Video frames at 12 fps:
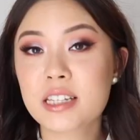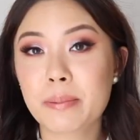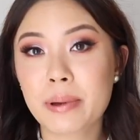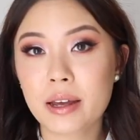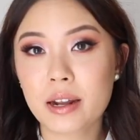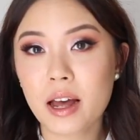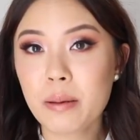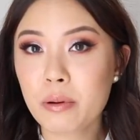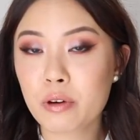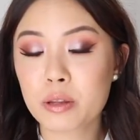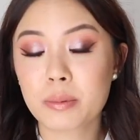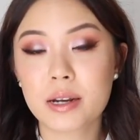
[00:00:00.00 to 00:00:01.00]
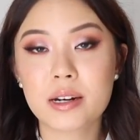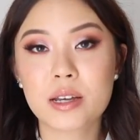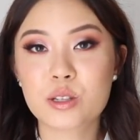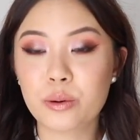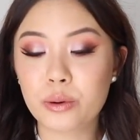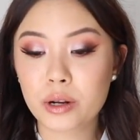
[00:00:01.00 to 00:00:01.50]
to pick it up with my
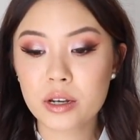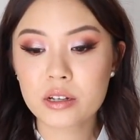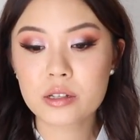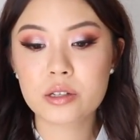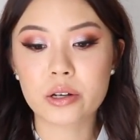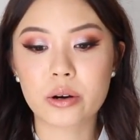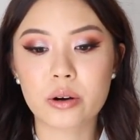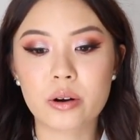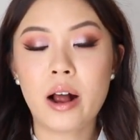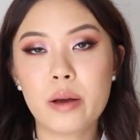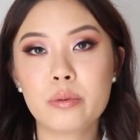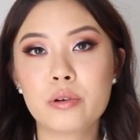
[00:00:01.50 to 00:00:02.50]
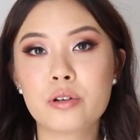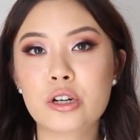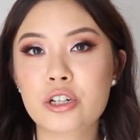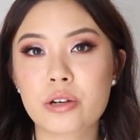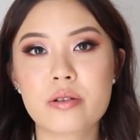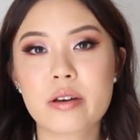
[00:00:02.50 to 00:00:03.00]
next order, so I
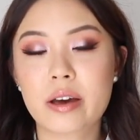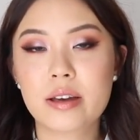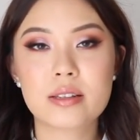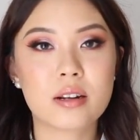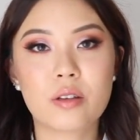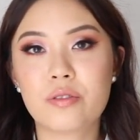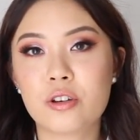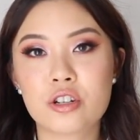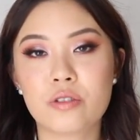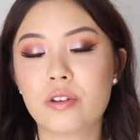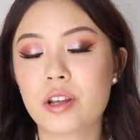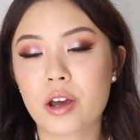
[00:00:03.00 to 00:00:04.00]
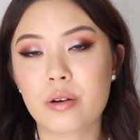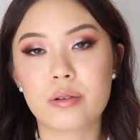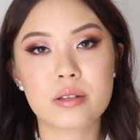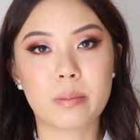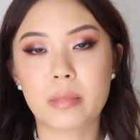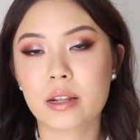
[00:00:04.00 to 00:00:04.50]
will show you guys in a future video
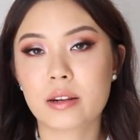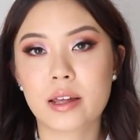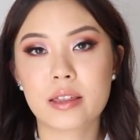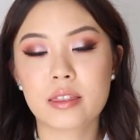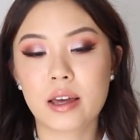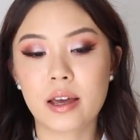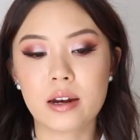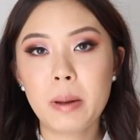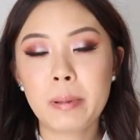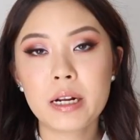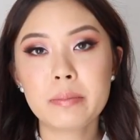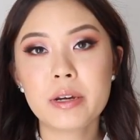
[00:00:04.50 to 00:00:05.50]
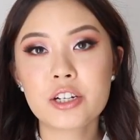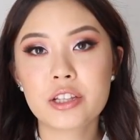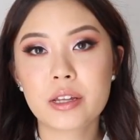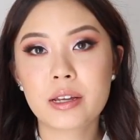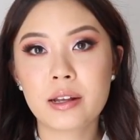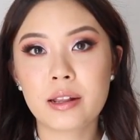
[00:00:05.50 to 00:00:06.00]
or something like that. But pretty
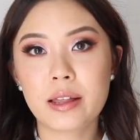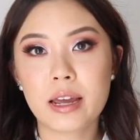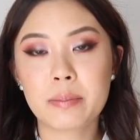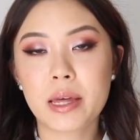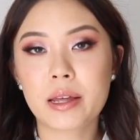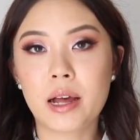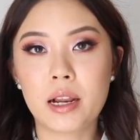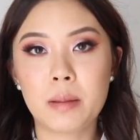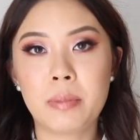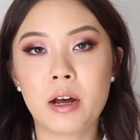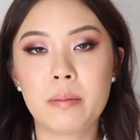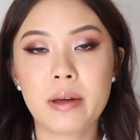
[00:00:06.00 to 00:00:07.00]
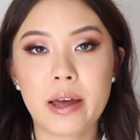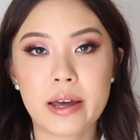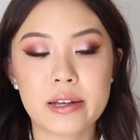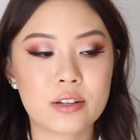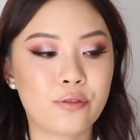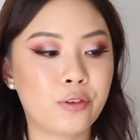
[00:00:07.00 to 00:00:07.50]
much the claim that Colourpop
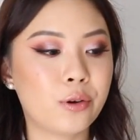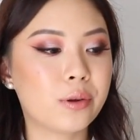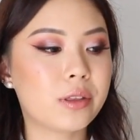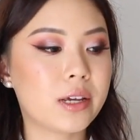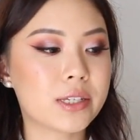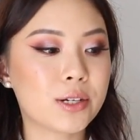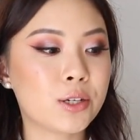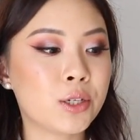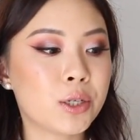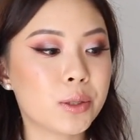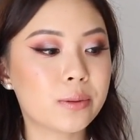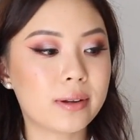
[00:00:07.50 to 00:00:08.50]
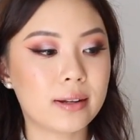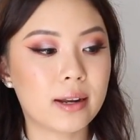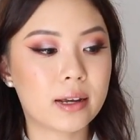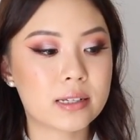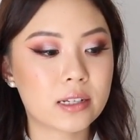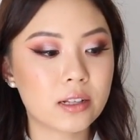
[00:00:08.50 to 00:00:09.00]
has for these new Luxe